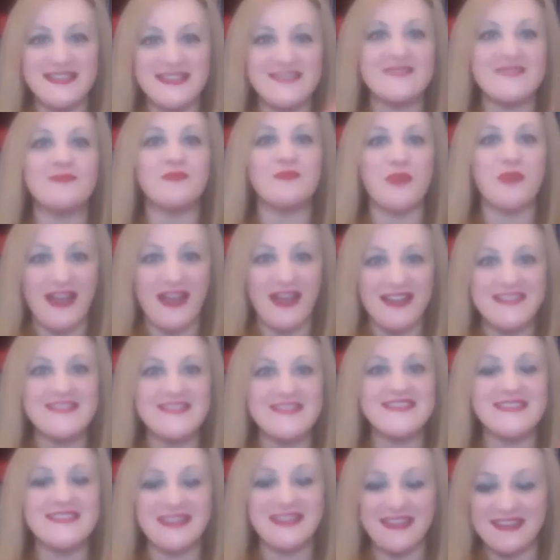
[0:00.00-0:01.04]
and
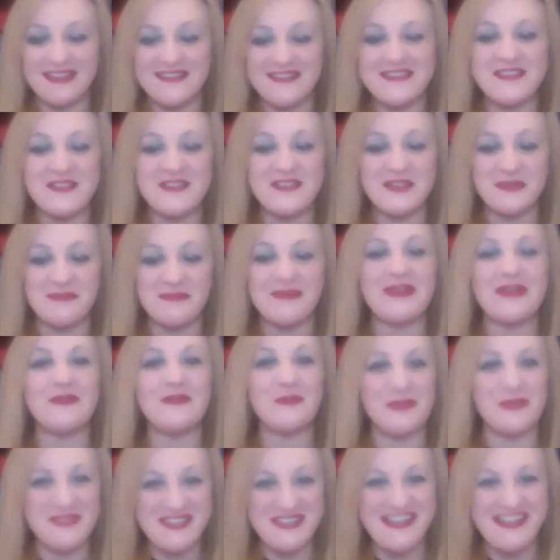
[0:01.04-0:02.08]
rises and gets to Better
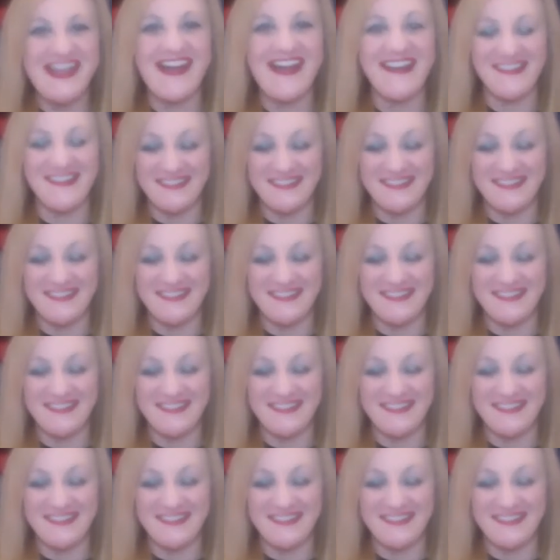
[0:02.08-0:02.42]
Watch Out.